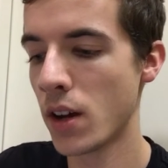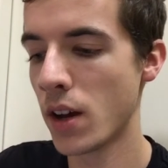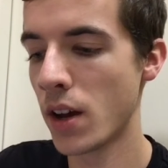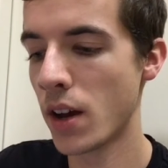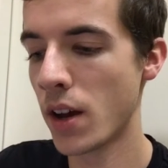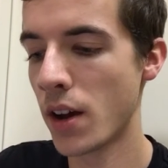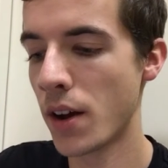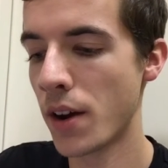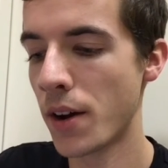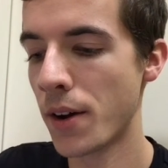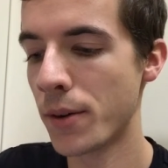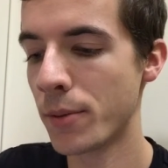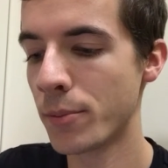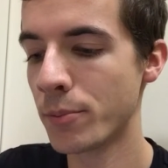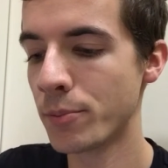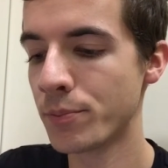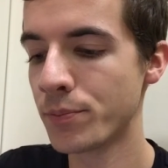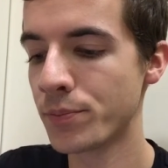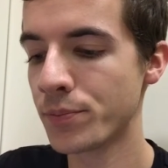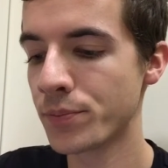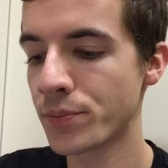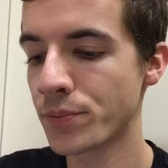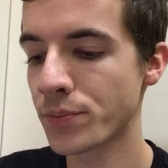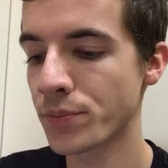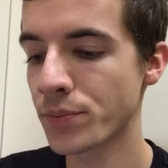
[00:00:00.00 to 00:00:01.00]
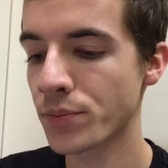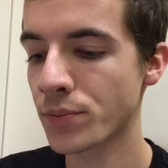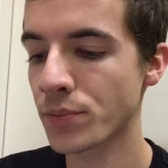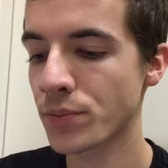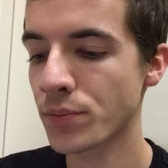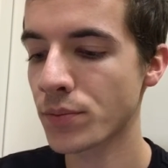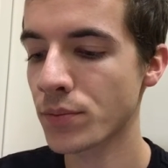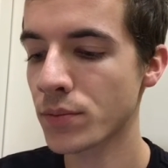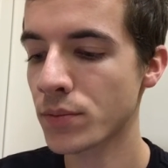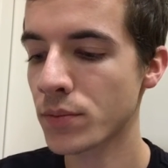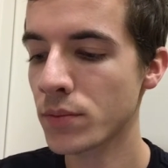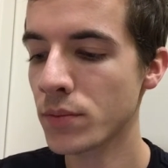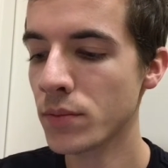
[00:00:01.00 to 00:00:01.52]
And
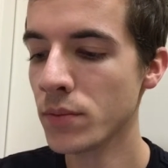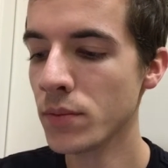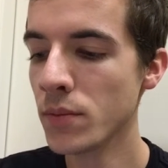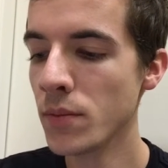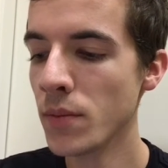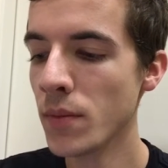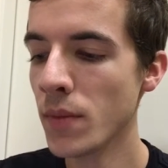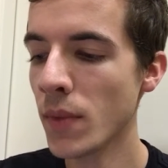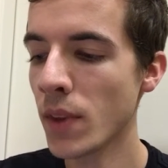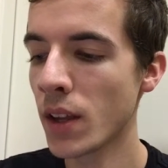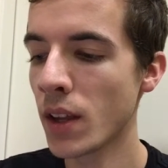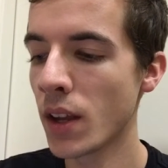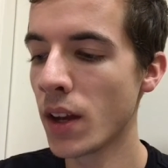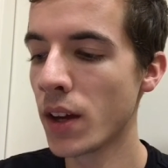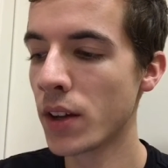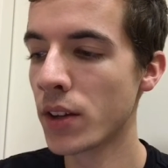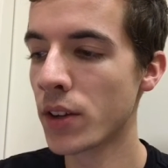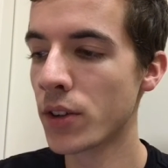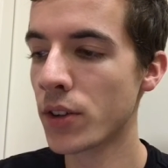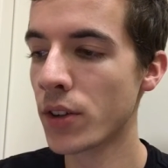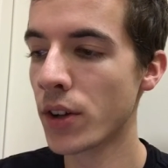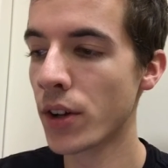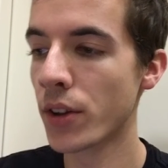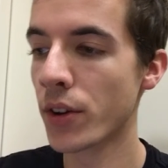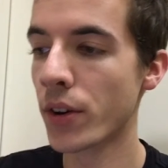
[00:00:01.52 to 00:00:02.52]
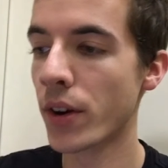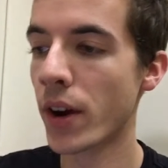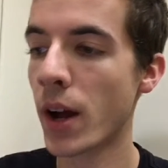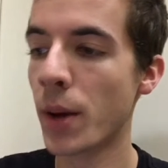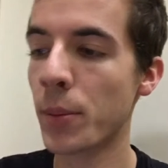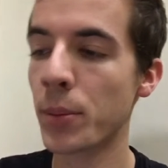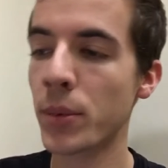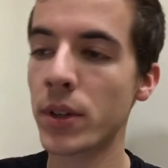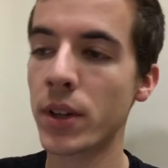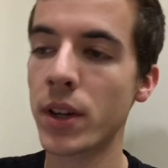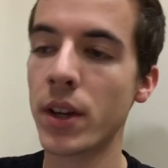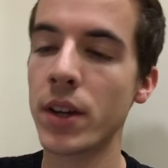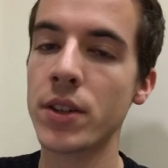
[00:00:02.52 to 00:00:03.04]
another
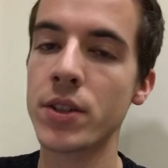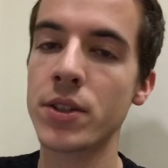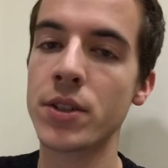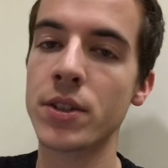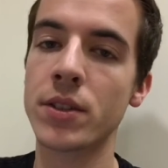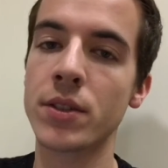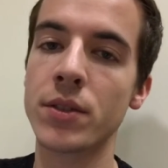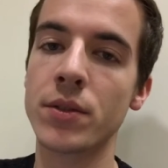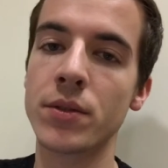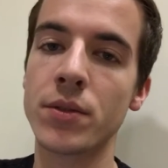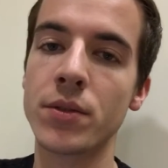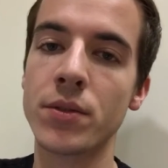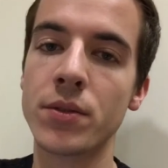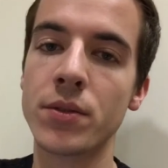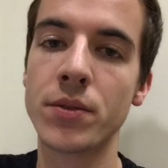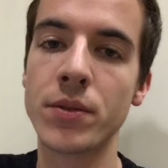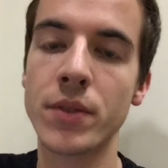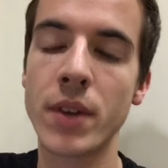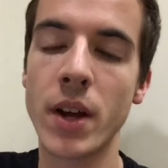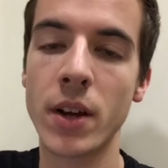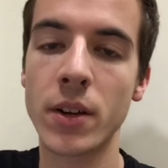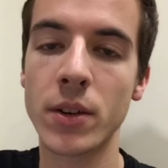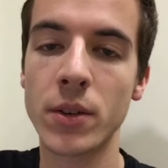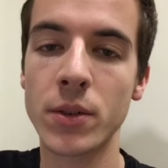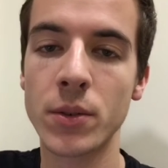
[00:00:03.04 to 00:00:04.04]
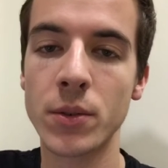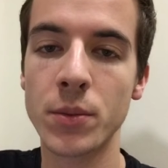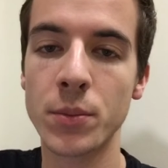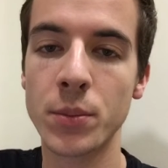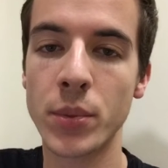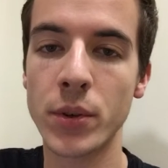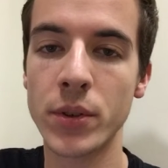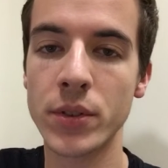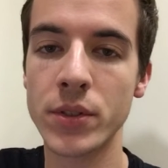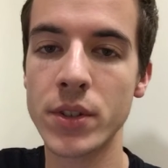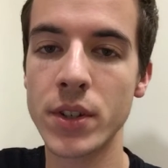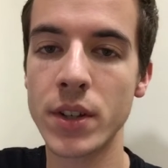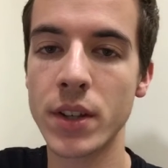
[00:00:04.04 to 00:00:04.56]
application of
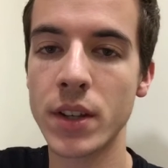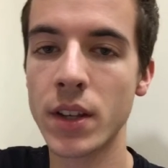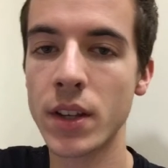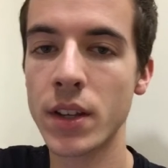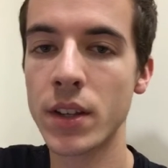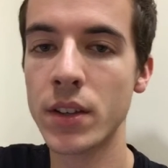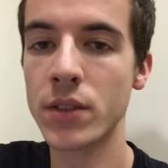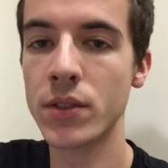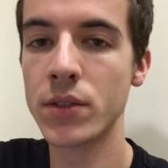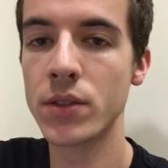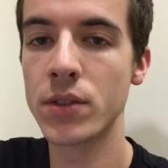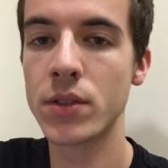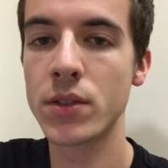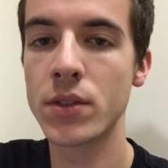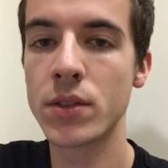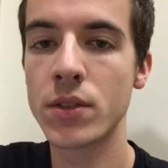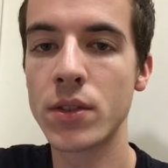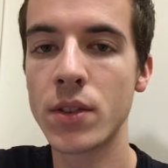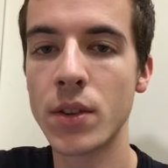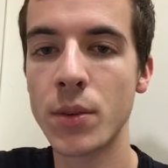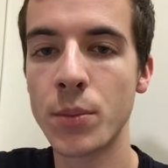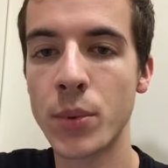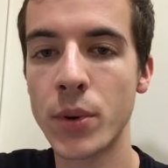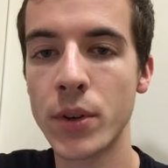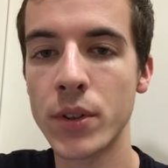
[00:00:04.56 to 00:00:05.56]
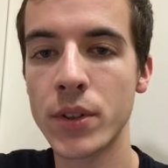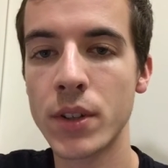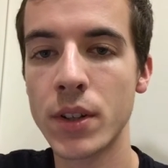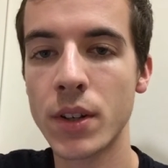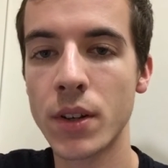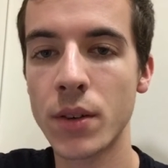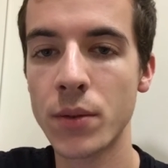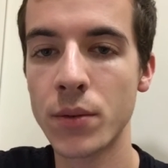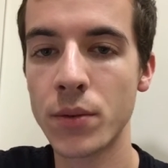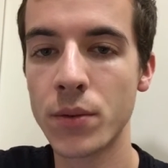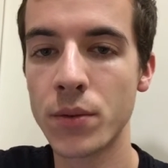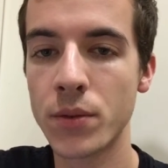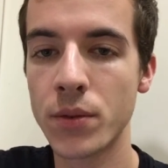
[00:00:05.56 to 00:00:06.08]
nanoprinting is the printing
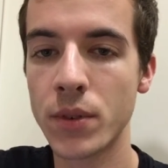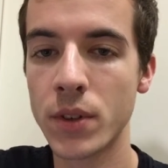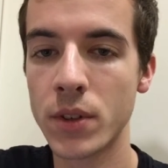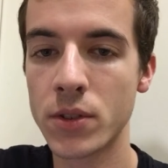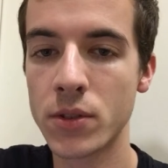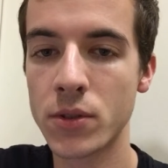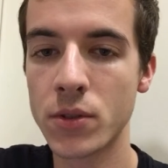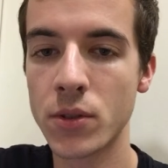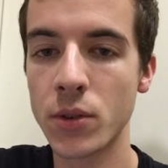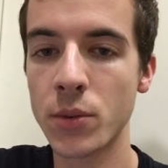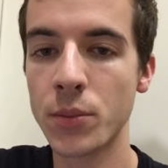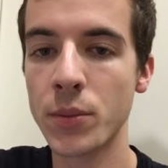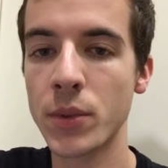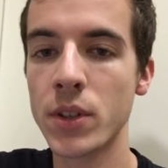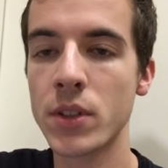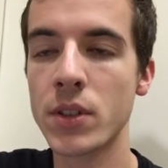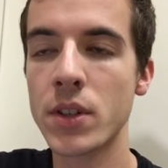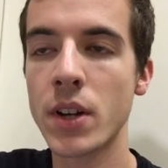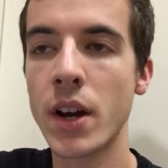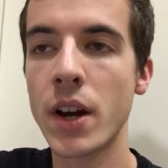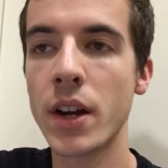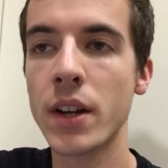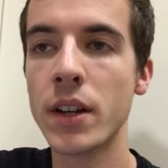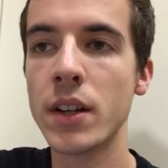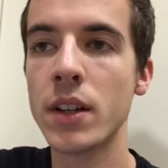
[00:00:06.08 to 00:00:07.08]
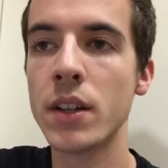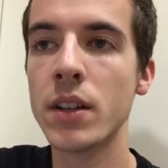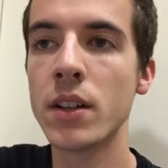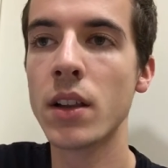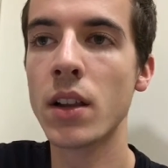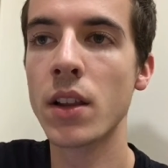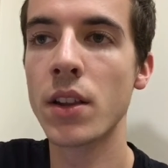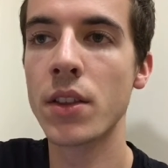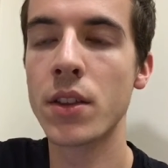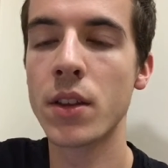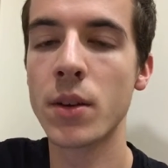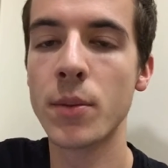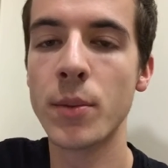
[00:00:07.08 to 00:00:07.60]
of extremely tiny
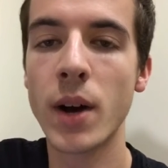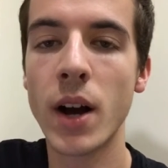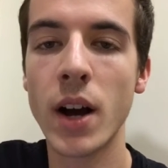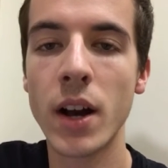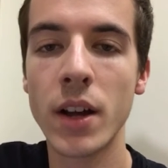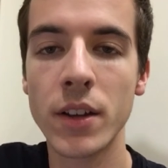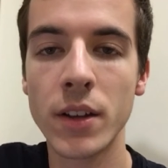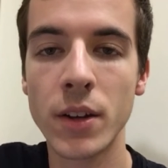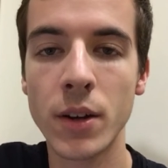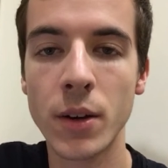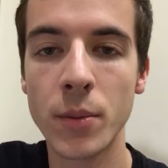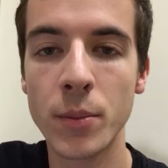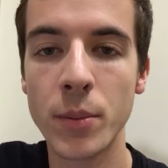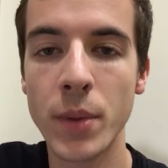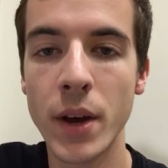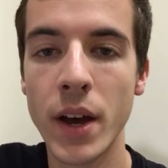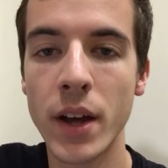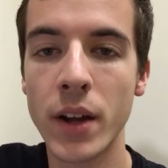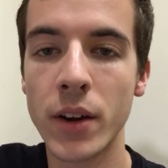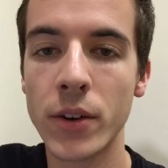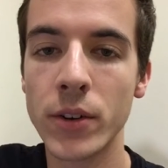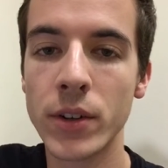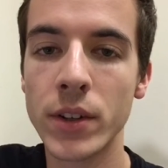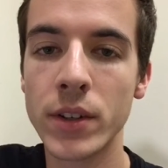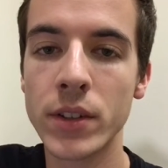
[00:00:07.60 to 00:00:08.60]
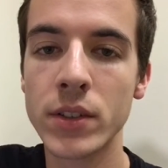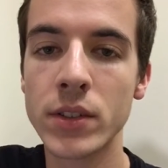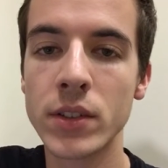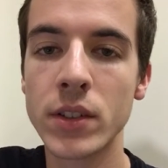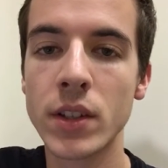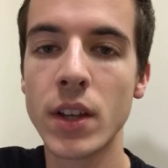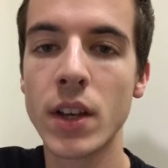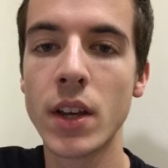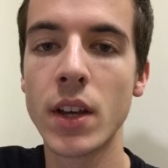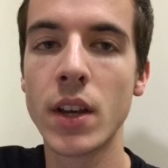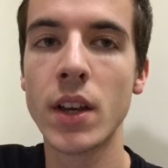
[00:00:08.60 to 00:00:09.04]
lithium-ion batteries.